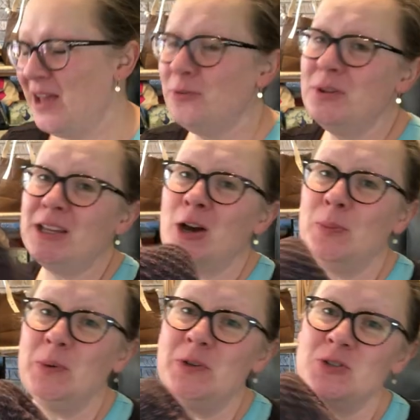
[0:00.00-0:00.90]
I really
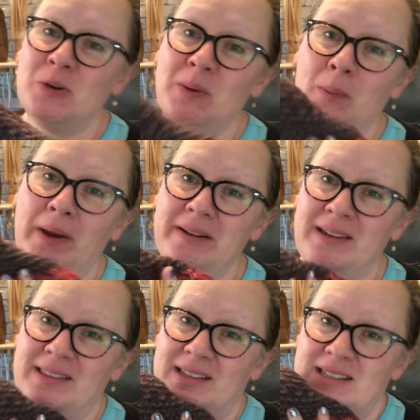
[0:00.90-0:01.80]
hope you enjoy
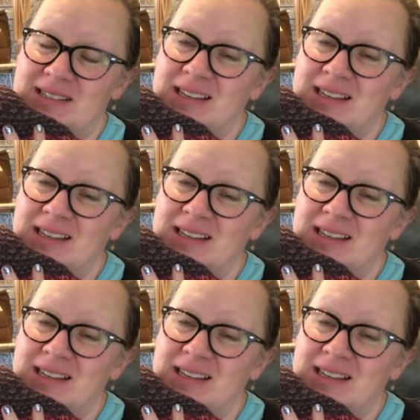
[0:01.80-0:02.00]
wearing this.